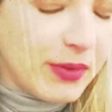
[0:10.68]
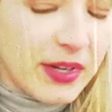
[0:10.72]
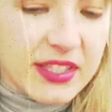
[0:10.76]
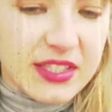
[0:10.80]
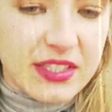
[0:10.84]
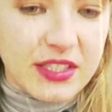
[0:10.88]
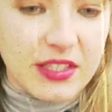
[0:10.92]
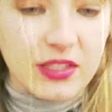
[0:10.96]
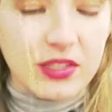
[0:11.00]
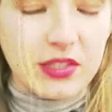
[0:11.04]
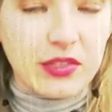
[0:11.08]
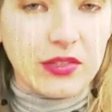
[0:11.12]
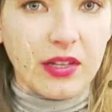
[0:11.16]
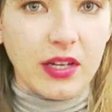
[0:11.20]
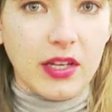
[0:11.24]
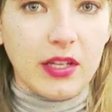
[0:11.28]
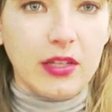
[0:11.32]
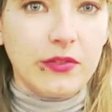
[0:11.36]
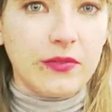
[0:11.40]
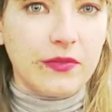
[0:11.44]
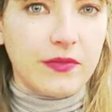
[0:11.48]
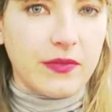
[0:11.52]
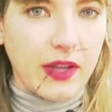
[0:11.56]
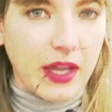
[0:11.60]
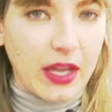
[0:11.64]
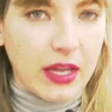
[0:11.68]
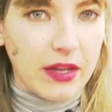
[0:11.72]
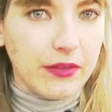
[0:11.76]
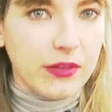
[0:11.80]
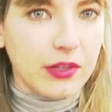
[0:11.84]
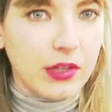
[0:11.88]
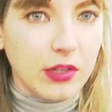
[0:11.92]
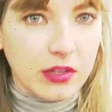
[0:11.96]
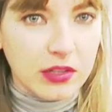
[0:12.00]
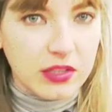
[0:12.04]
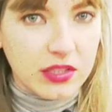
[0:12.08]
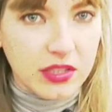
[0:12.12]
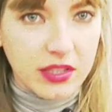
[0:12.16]
waiting to kind of have
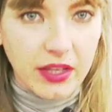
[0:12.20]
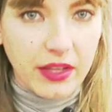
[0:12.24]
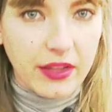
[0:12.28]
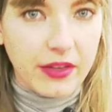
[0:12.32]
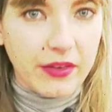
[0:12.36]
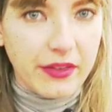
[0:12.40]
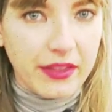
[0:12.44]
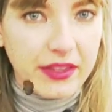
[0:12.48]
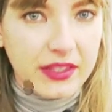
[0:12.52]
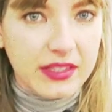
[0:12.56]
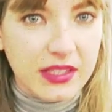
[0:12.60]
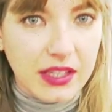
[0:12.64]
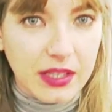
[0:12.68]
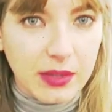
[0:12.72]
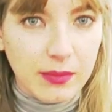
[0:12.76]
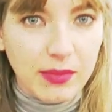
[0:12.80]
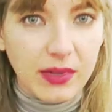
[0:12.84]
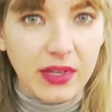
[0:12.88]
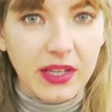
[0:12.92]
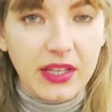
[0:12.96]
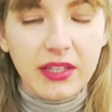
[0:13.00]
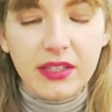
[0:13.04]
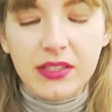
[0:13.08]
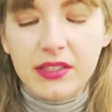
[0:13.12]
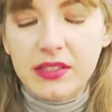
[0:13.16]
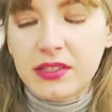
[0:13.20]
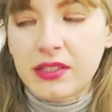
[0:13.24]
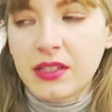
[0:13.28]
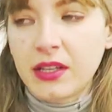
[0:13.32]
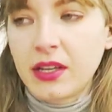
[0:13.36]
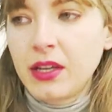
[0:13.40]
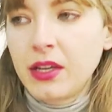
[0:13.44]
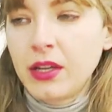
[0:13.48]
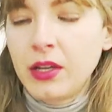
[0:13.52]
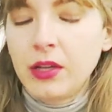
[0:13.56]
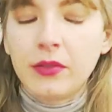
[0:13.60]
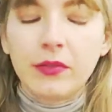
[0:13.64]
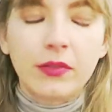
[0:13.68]
it all together in the same place
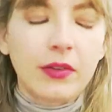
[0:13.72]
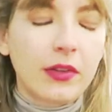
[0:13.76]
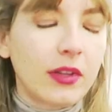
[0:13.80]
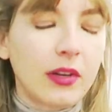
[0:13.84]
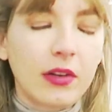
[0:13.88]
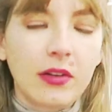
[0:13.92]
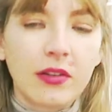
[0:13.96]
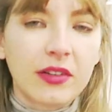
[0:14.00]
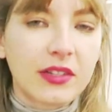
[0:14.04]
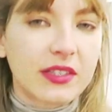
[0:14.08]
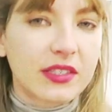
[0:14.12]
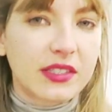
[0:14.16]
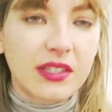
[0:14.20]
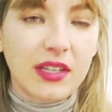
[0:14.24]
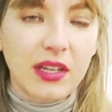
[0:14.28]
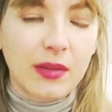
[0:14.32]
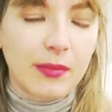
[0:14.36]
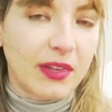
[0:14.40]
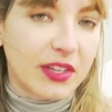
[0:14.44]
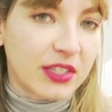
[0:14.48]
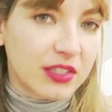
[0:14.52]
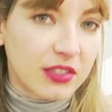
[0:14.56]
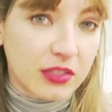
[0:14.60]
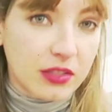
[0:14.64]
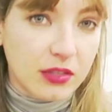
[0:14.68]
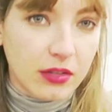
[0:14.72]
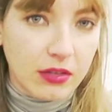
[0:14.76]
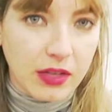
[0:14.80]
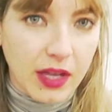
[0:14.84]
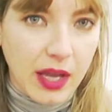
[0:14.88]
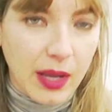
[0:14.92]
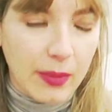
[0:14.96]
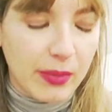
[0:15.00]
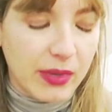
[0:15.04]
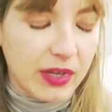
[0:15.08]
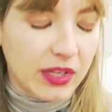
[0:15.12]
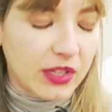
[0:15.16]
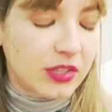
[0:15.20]
for the longest time, and it's just not
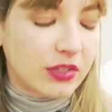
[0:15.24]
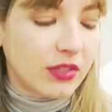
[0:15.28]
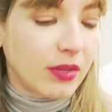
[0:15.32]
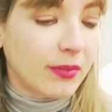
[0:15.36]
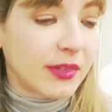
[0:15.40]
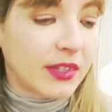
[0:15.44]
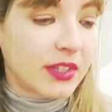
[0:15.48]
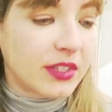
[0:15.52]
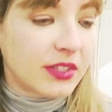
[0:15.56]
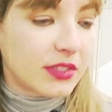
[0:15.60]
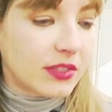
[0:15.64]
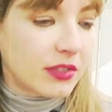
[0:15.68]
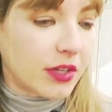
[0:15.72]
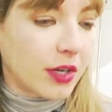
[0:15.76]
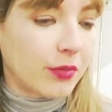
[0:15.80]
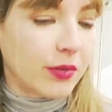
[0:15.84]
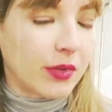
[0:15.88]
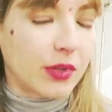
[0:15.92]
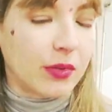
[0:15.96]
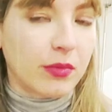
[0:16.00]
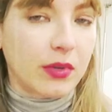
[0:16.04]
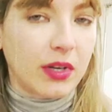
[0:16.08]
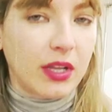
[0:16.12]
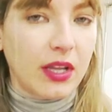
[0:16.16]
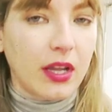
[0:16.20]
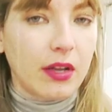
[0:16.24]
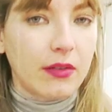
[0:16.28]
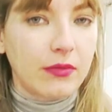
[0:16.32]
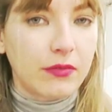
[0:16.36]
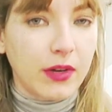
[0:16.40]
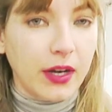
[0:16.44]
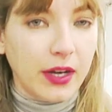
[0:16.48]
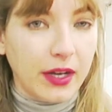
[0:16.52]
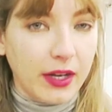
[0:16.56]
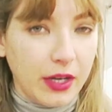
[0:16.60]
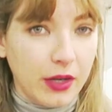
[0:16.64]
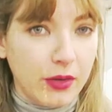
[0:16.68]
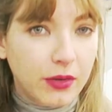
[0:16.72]
happening. So I'm going to start with what I have
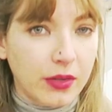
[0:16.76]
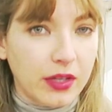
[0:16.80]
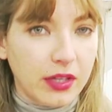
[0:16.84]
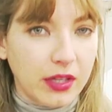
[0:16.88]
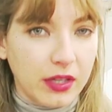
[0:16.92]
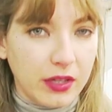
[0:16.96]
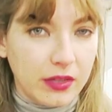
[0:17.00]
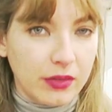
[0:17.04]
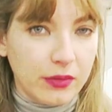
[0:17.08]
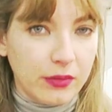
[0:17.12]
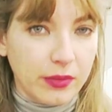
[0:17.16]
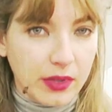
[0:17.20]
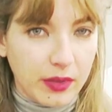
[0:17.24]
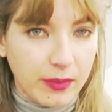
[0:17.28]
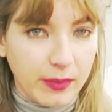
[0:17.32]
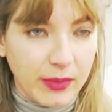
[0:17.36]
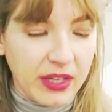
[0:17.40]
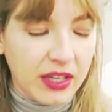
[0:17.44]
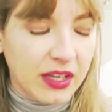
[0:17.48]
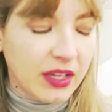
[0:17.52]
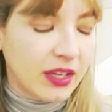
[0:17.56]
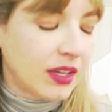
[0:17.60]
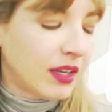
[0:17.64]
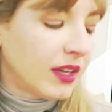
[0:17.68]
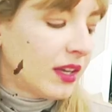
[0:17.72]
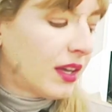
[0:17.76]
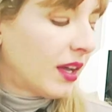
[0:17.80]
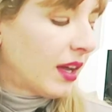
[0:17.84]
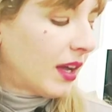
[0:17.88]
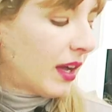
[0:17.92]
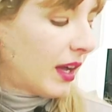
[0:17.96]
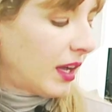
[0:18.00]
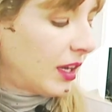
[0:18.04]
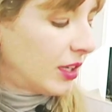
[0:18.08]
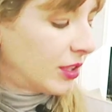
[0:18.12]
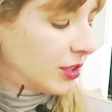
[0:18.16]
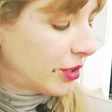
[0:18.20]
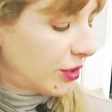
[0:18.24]
right now here with me.
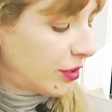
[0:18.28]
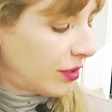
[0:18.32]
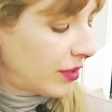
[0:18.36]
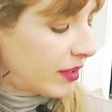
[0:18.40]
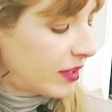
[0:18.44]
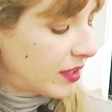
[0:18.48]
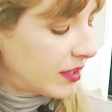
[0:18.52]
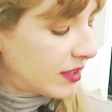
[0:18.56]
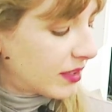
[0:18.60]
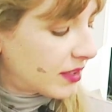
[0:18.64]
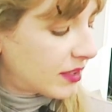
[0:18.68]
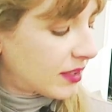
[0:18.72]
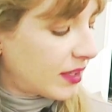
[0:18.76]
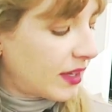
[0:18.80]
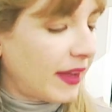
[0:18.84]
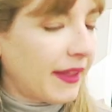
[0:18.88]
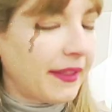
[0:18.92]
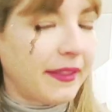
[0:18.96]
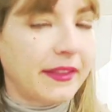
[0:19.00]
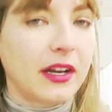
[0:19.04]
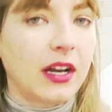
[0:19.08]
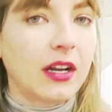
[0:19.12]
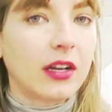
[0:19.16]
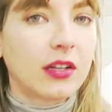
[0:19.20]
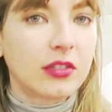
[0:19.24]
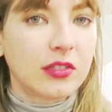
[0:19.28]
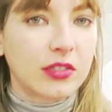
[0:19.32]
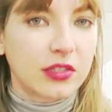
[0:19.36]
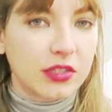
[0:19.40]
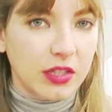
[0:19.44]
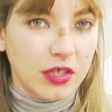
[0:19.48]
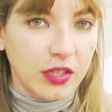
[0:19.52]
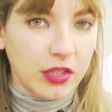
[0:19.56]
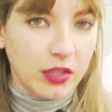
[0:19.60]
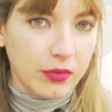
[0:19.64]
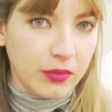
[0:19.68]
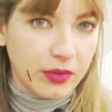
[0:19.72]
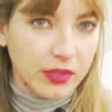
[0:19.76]
I'll show you this, and then I'll
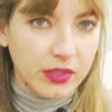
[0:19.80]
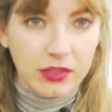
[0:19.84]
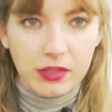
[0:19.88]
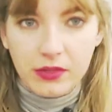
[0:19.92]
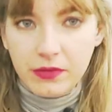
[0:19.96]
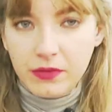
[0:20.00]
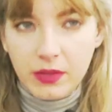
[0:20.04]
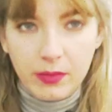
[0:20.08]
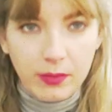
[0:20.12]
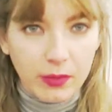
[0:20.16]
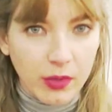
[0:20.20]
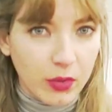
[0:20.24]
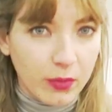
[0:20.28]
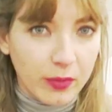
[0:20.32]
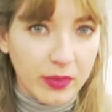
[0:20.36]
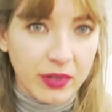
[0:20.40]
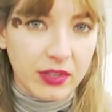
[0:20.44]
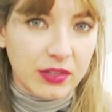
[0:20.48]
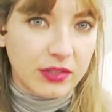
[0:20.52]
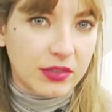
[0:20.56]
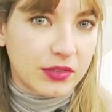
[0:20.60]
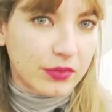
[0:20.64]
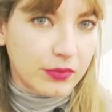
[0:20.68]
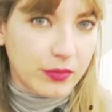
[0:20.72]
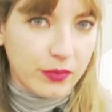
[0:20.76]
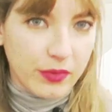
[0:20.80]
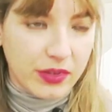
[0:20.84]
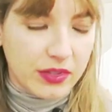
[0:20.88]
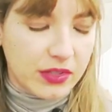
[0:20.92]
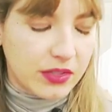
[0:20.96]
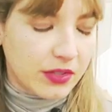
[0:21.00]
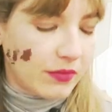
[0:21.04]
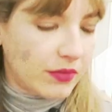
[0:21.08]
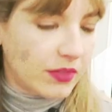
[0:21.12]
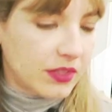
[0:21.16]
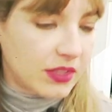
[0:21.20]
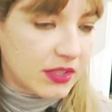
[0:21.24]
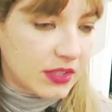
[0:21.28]
continue in different moments with
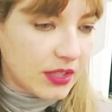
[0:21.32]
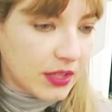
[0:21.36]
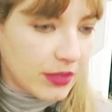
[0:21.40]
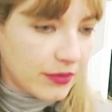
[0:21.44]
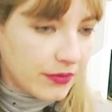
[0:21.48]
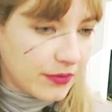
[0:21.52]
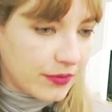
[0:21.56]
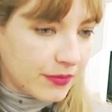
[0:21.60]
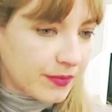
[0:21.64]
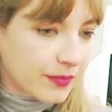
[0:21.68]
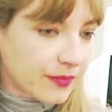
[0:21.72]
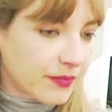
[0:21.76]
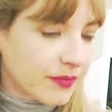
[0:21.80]
different stuff.